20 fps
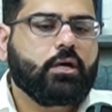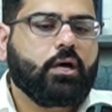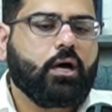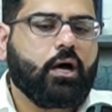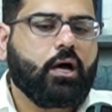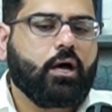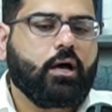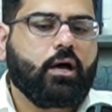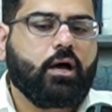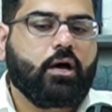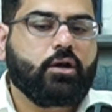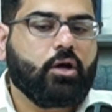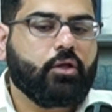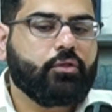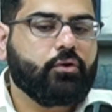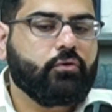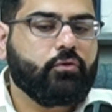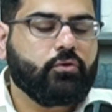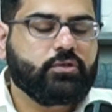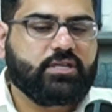
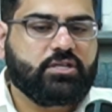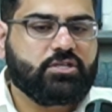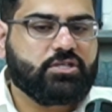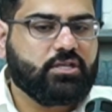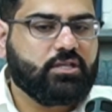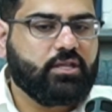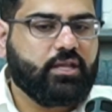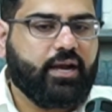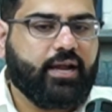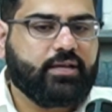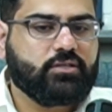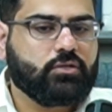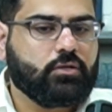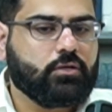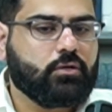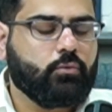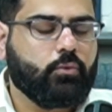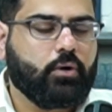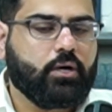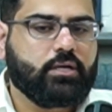Another rotation that I
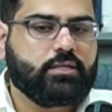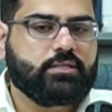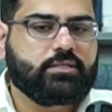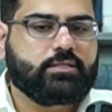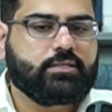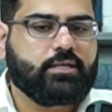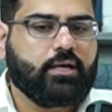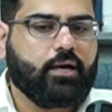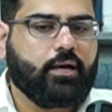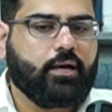took was